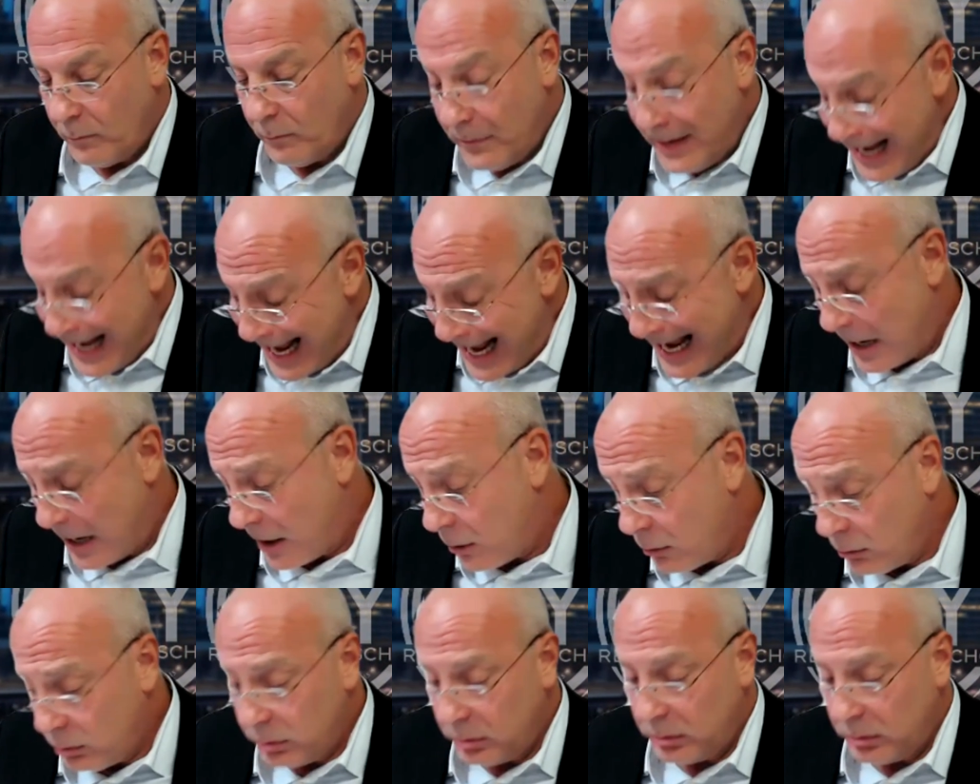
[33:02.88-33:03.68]

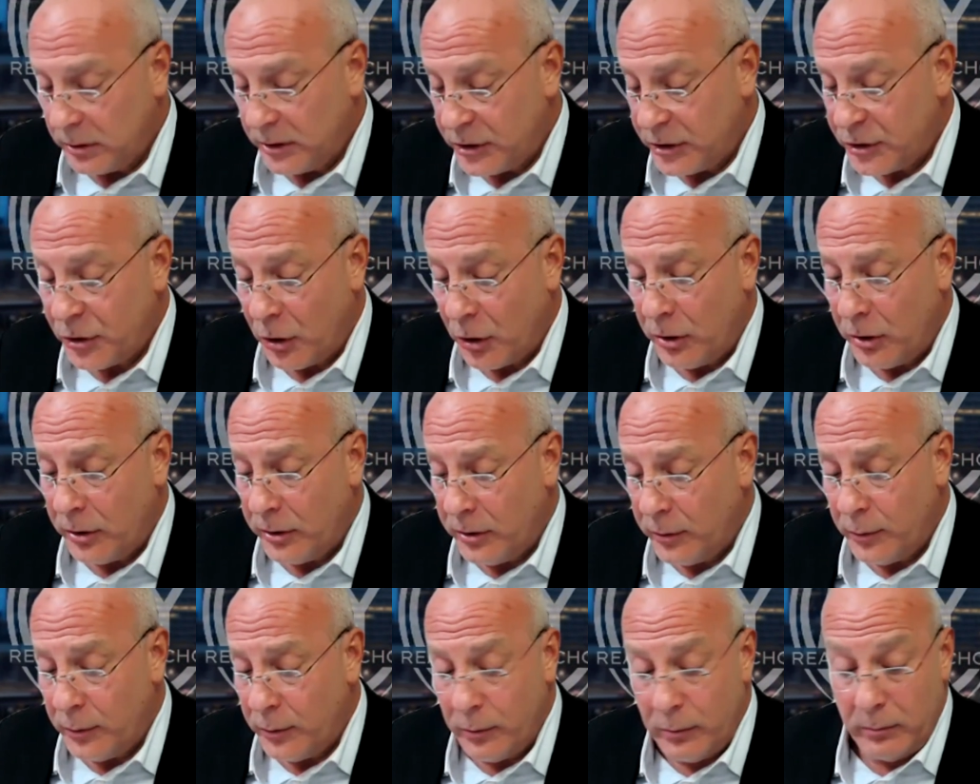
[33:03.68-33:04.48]
Now, let's turn
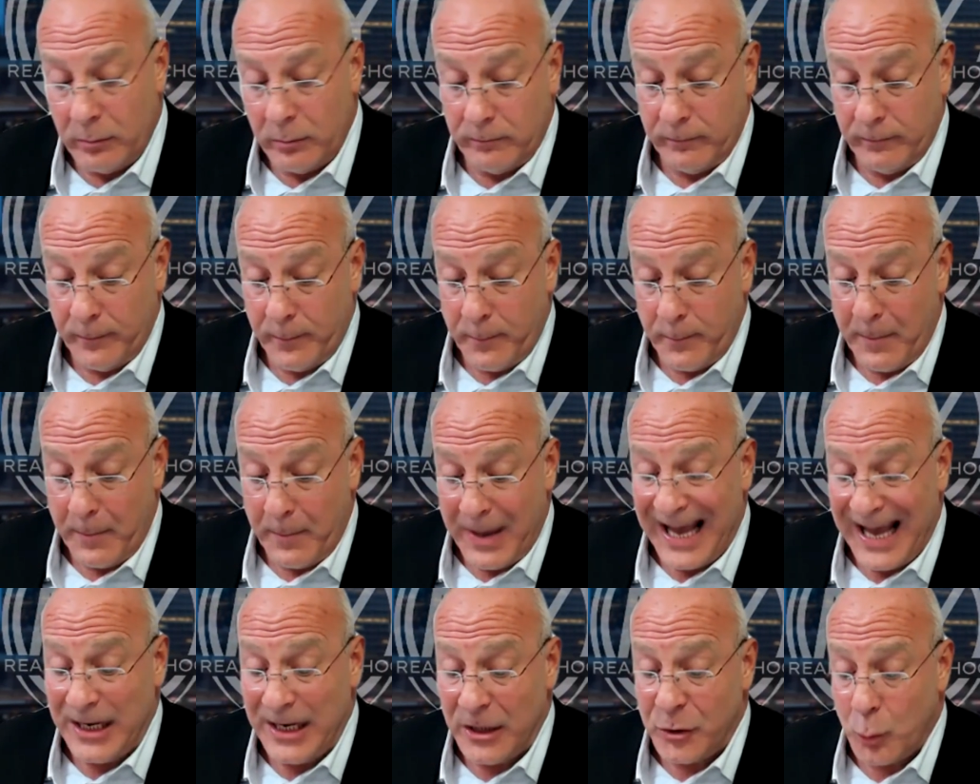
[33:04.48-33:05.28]
to
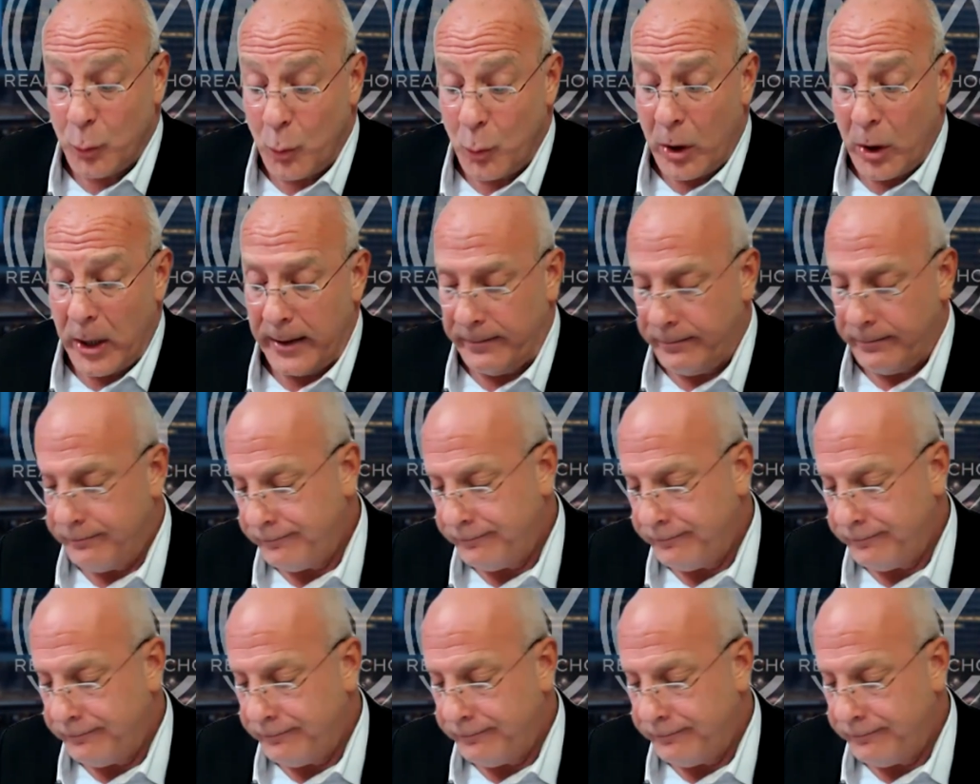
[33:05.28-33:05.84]
page 1.